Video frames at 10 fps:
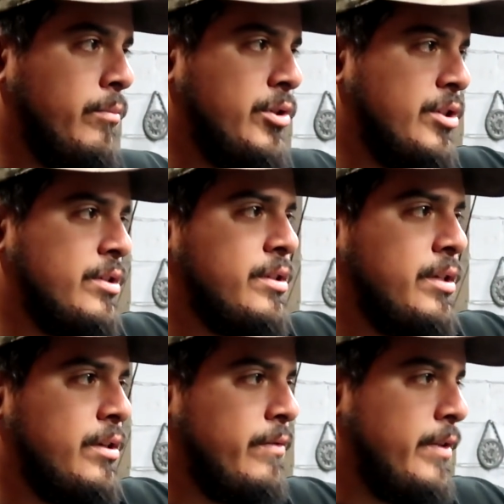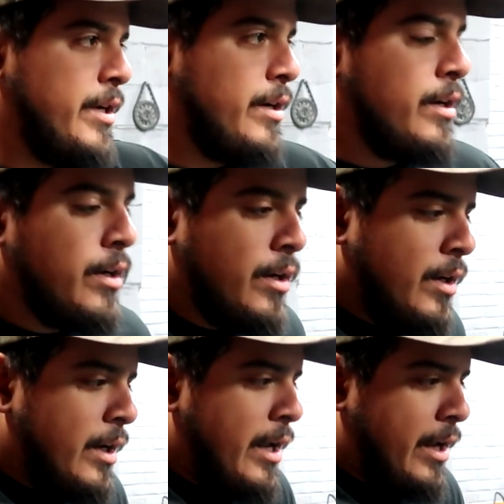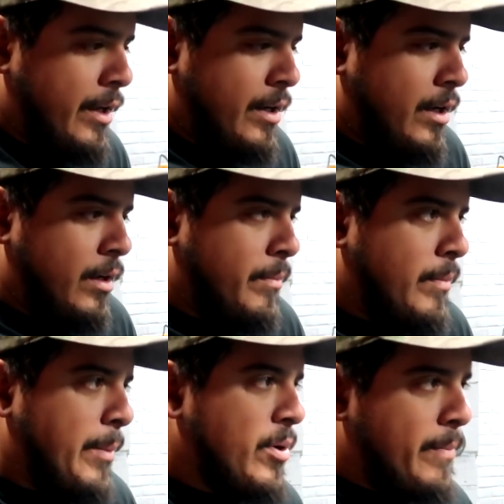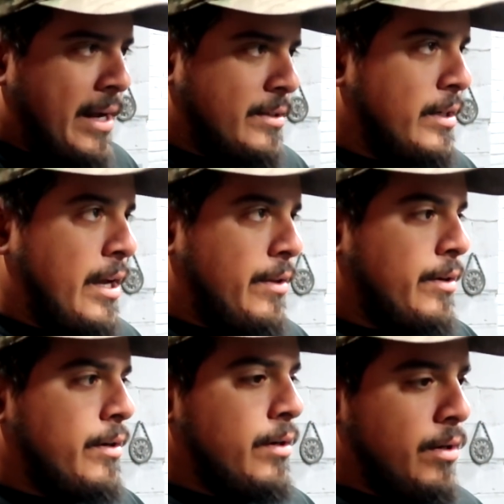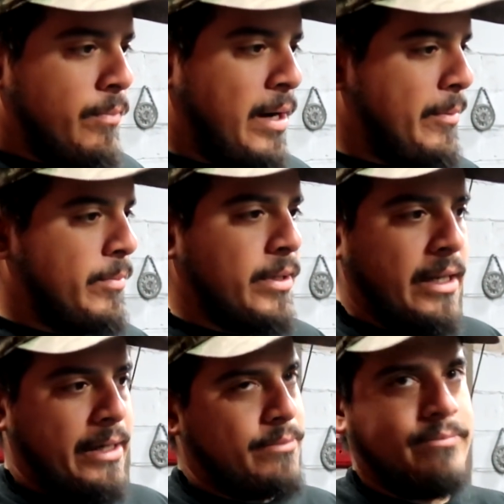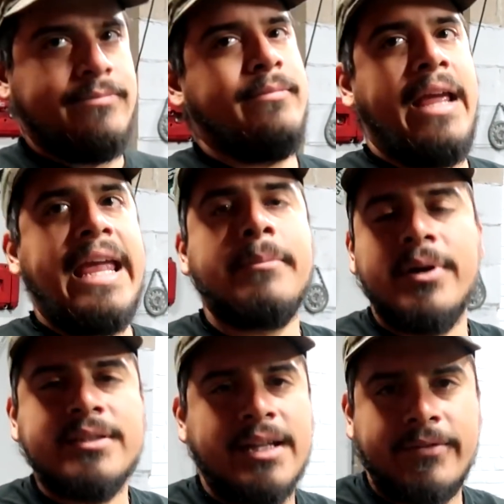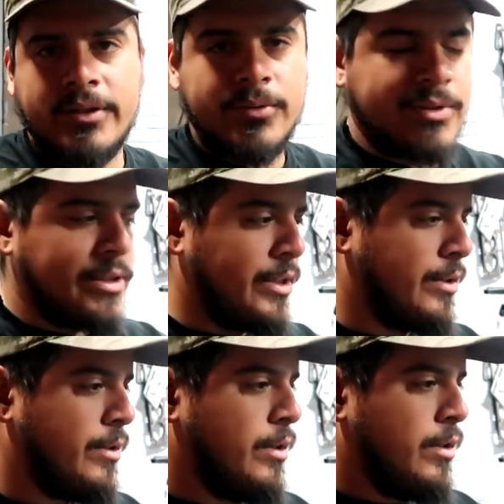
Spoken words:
which is sitting over there, and I put it back together probably like 8 months after it was sitting.